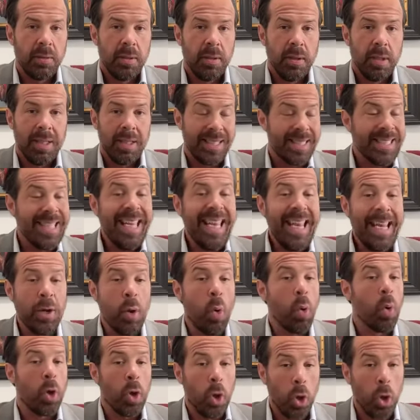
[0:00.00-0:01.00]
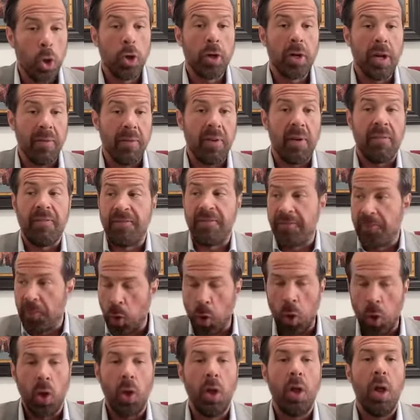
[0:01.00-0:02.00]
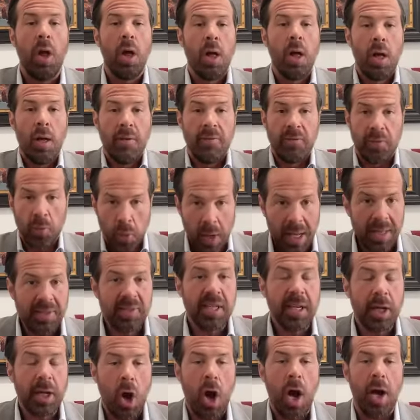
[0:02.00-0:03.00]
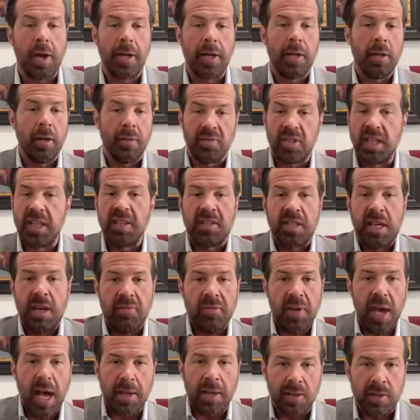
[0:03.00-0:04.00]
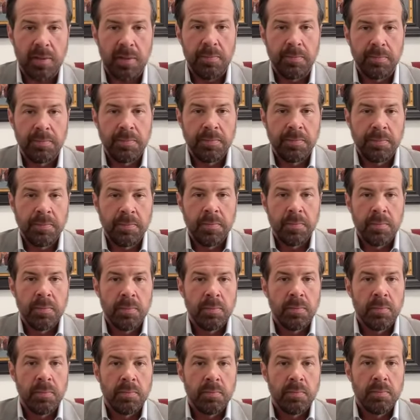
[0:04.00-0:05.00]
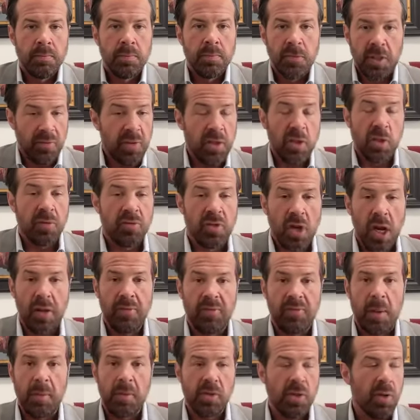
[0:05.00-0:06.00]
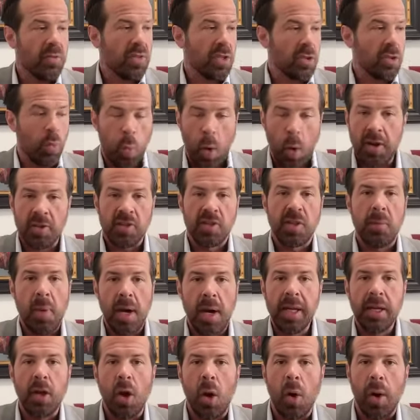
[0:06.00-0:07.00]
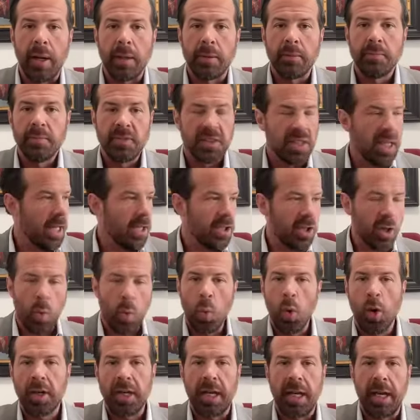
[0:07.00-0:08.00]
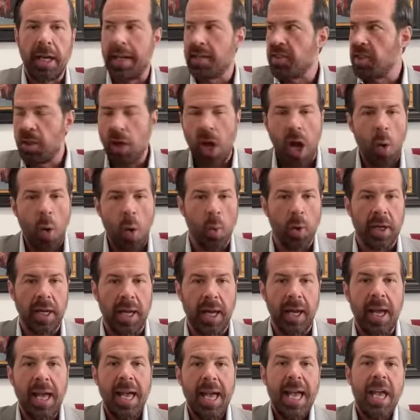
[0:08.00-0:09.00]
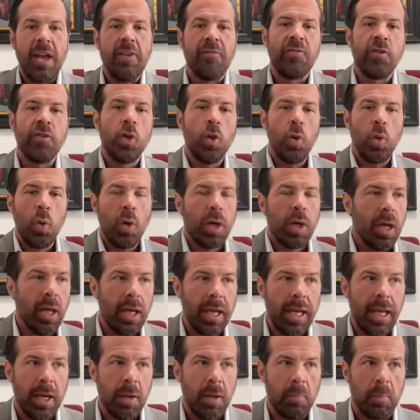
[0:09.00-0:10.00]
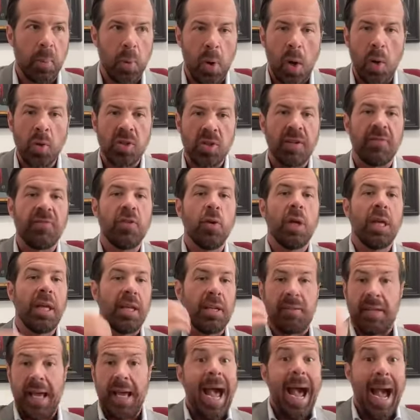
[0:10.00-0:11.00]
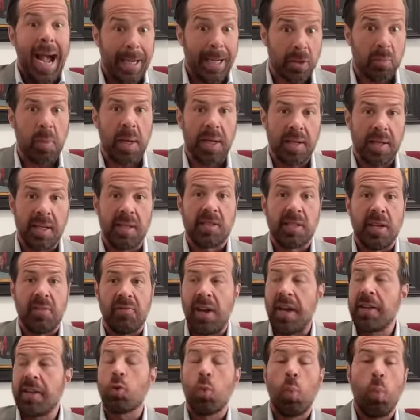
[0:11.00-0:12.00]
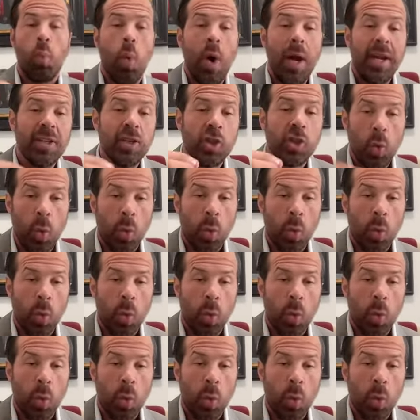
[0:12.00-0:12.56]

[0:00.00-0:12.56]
seen or heard of a full forensic audit of DCFS, Division of Child and Family Services. Where's the money going? Is it working? Is it not working? If you get approached, if you get attacked by DCFS, what is your